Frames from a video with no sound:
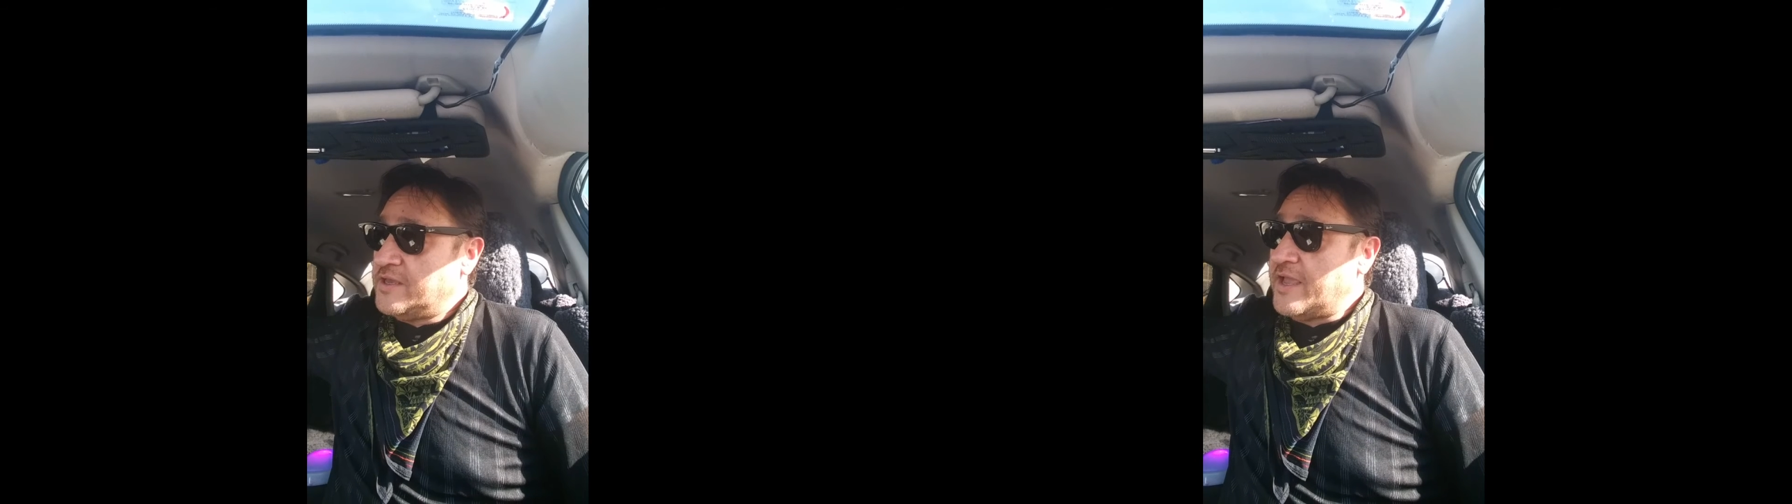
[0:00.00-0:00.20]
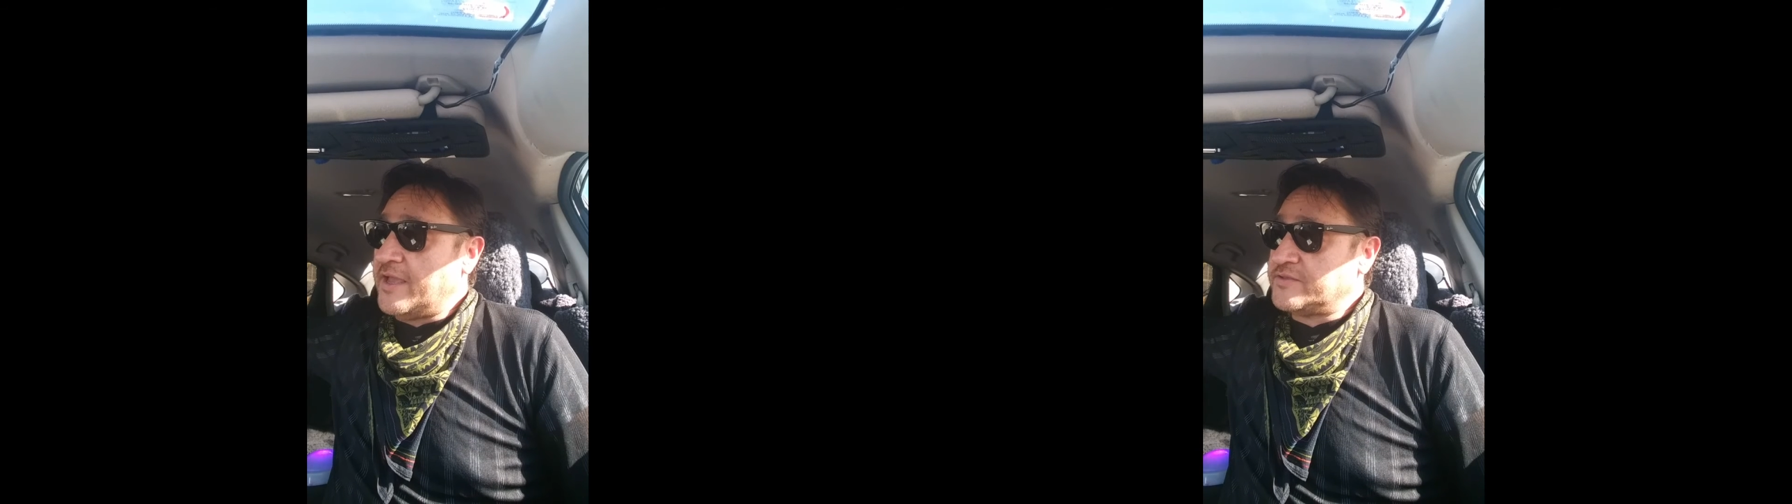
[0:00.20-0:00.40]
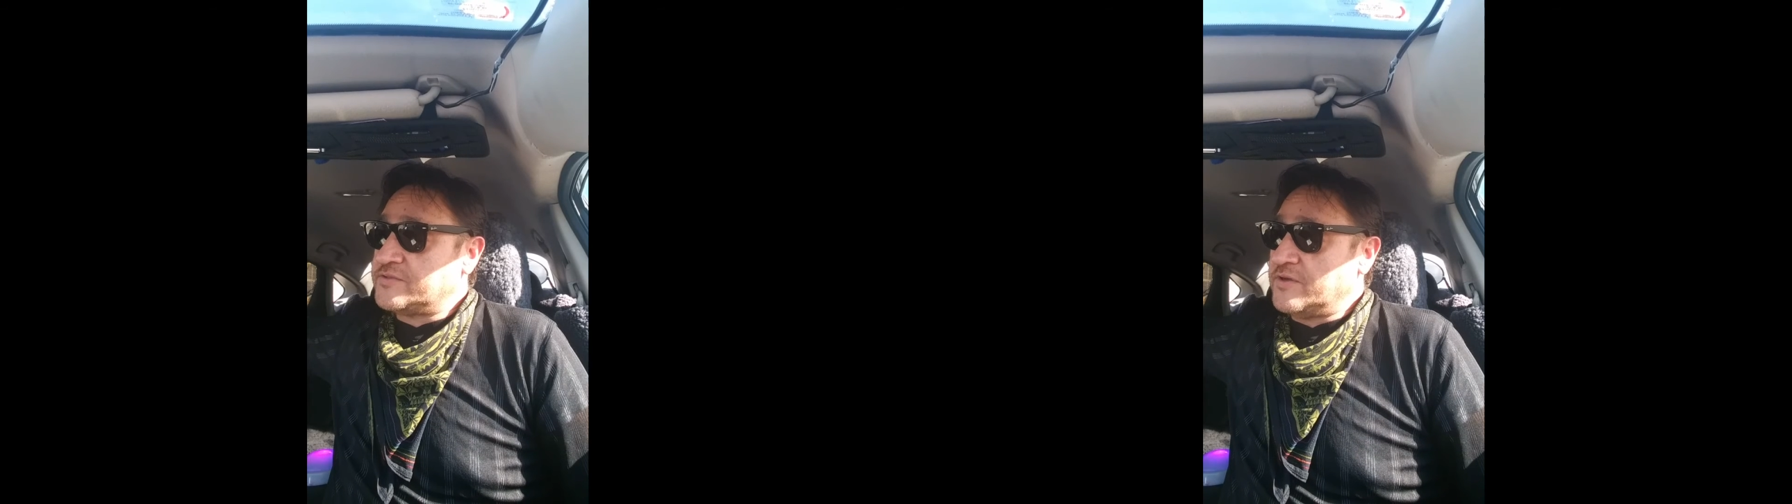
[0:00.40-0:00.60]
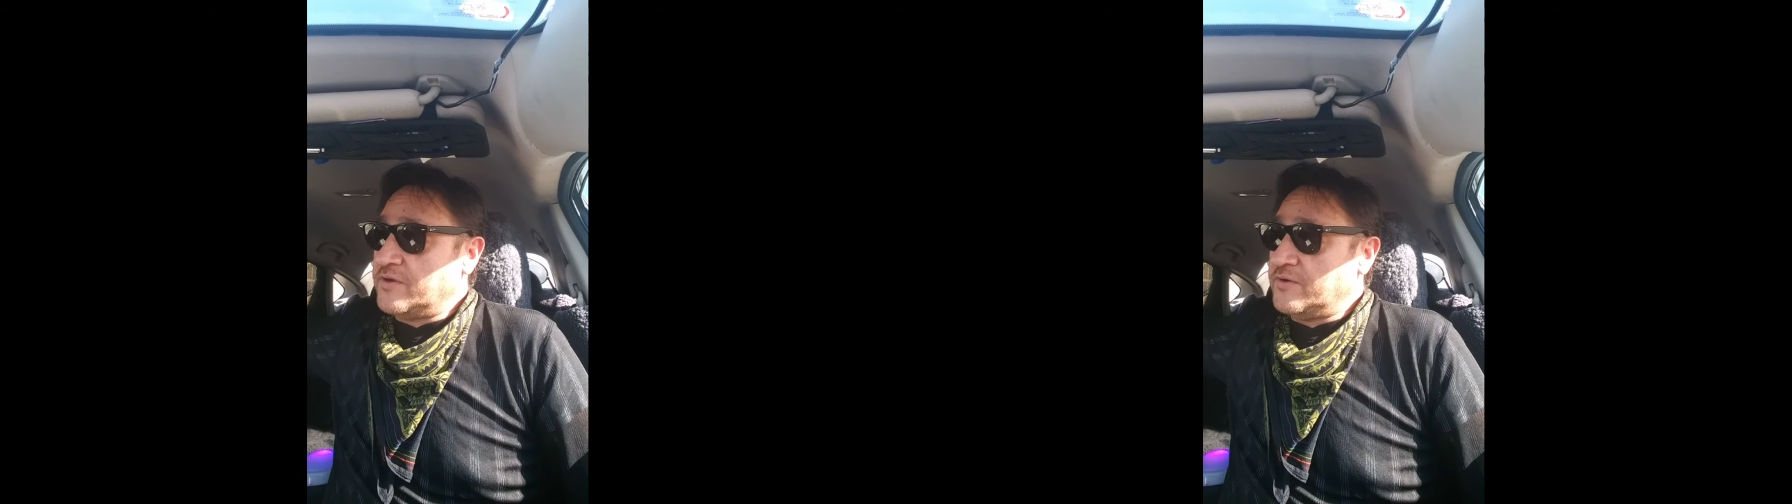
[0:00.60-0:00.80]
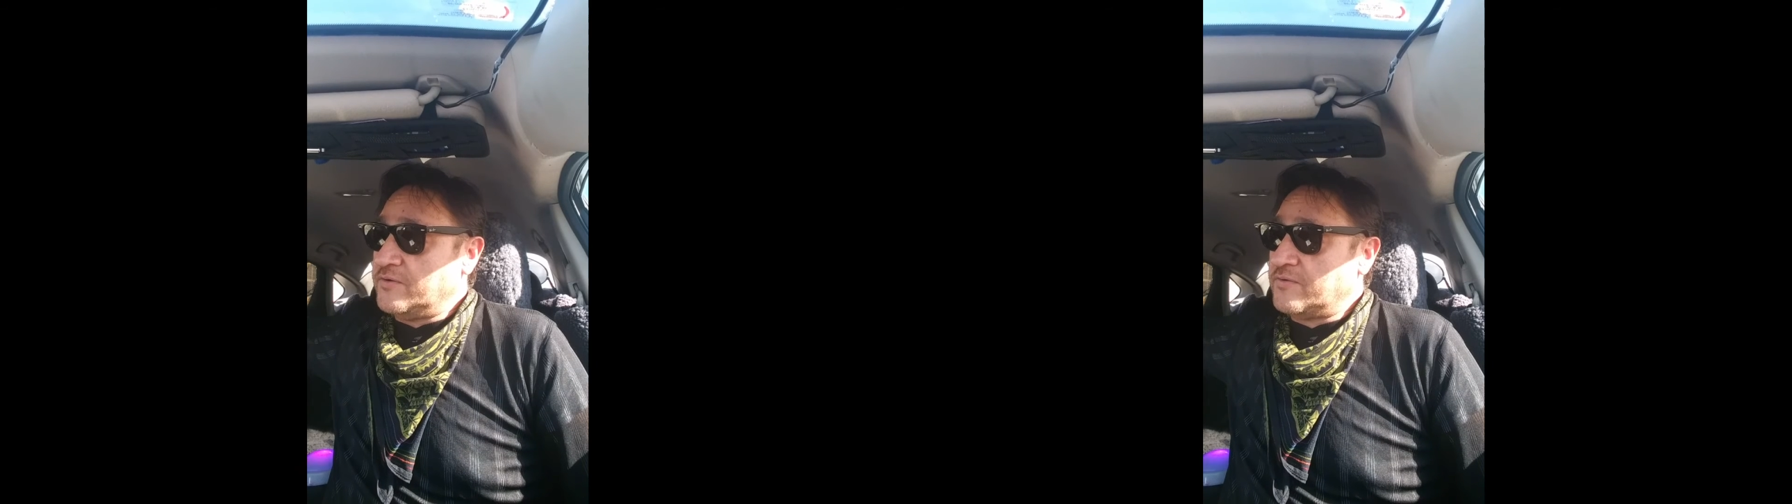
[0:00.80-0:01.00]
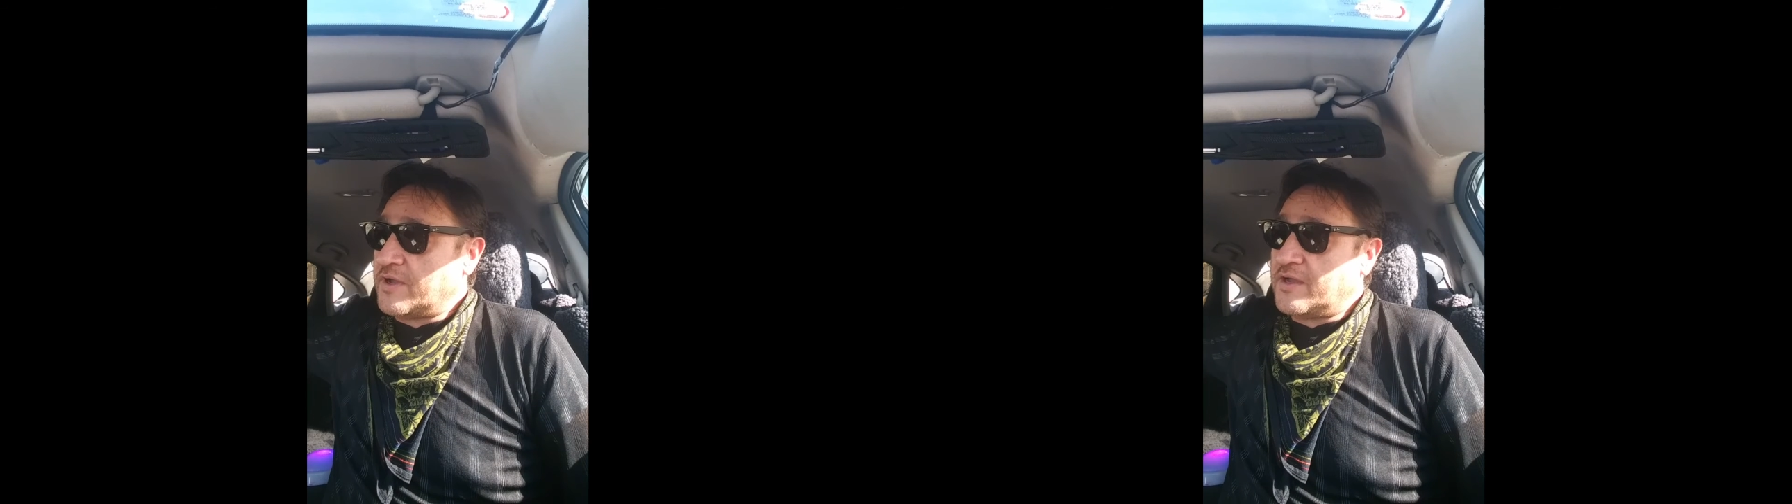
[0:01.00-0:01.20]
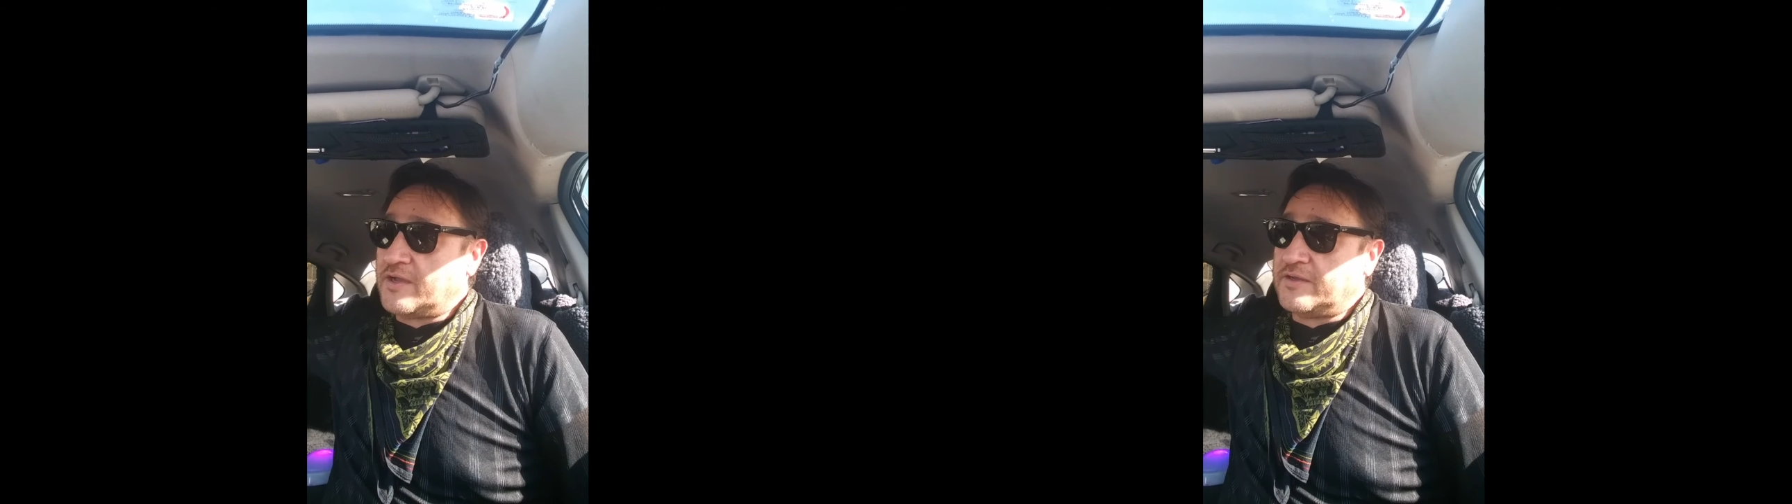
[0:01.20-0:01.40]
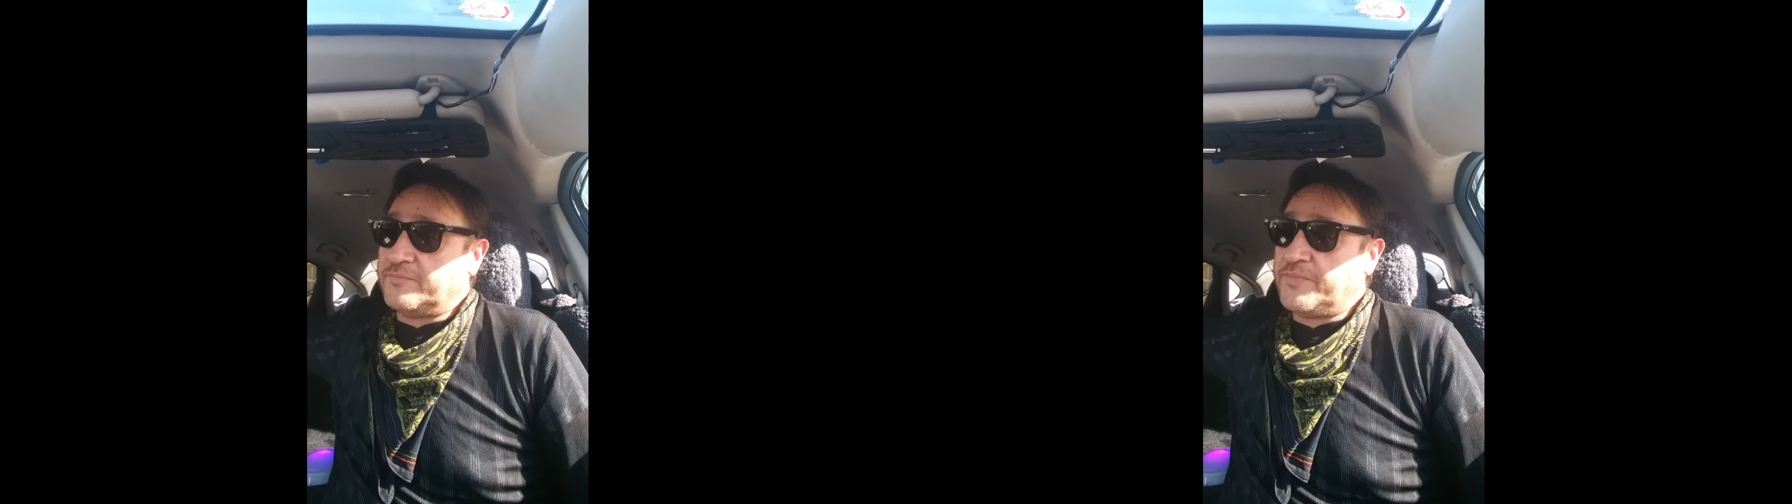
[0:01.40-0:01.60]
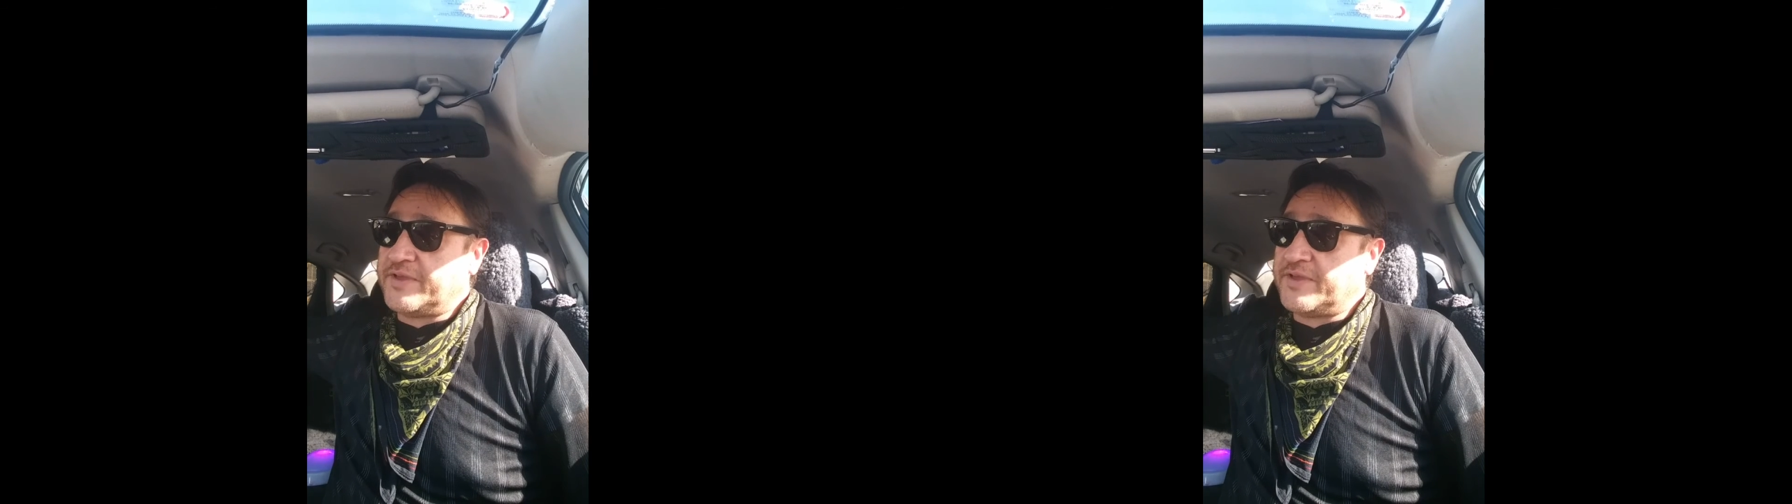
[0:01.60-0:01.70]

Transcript: And so